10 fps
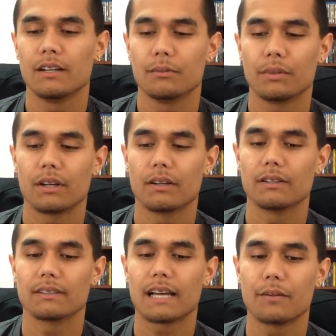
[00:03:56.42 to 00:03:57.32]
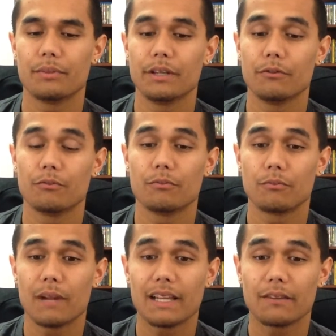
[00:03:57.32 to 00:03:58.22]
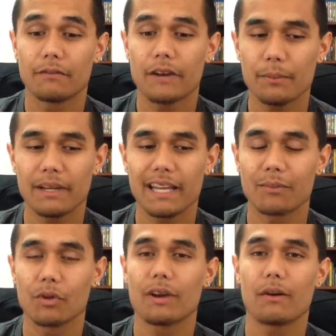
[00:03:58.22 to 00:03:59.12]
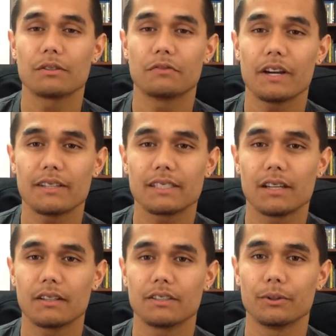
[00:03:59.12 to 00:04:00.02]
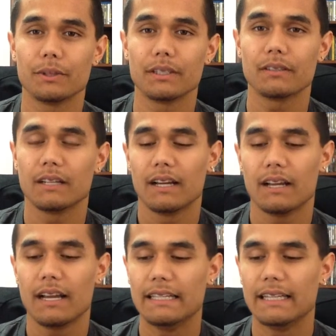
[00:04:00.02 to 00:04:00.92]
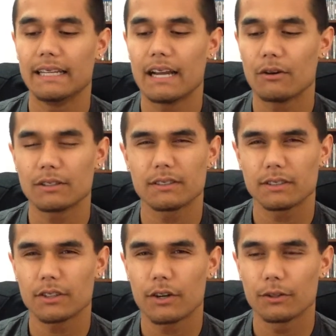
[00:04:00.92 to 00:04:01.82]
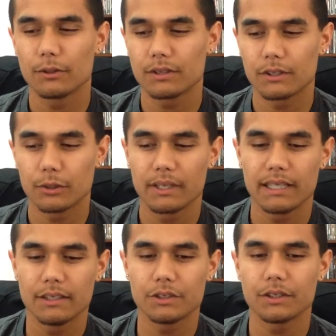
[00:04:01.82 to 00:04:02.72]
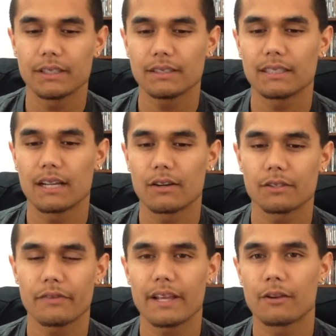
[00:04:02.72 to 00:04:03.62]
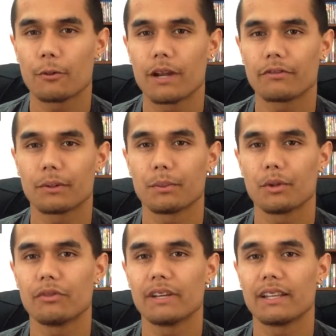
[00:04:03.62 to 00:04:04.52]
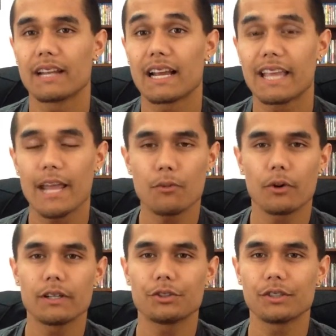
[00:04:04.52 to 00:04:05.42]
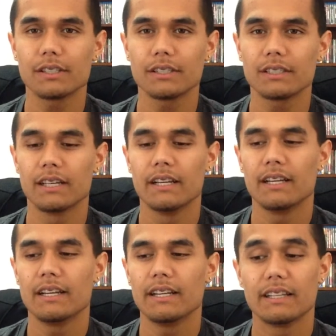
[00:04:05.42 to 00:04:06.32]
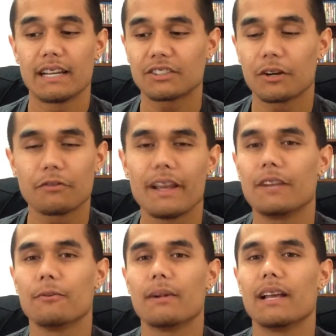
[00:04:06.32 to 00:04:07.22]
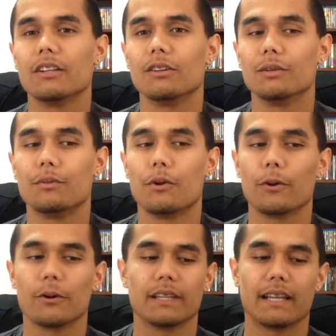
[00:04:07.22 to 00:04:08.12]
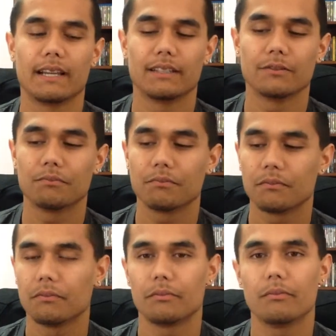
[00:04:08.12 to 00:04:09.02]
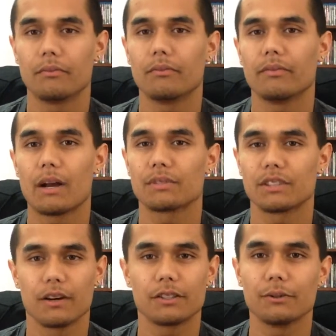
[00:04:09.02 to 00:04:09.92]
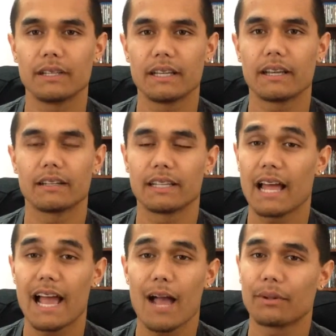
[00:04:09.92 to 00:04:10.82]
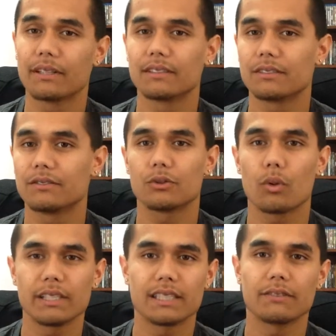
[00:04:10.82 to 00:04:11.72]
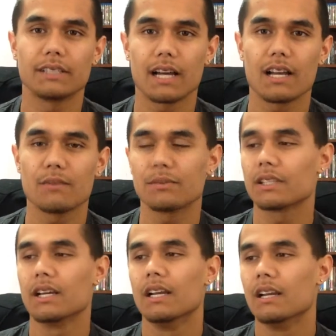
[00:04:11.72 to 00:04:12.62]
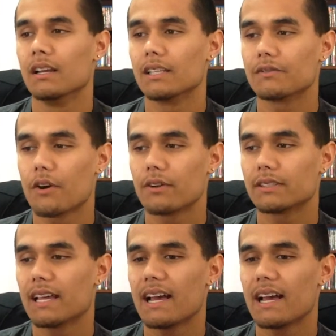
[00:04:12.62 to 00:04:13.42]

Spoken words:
because I'd be at the very beginning of the movie, I was very stuck it, and then started to lose a little bit of interest, and I was fading away from the movie, and then I gained more interest, and then I start fading away a little bit more, and then I'm stuck to it again, and that happened 27 times. As far as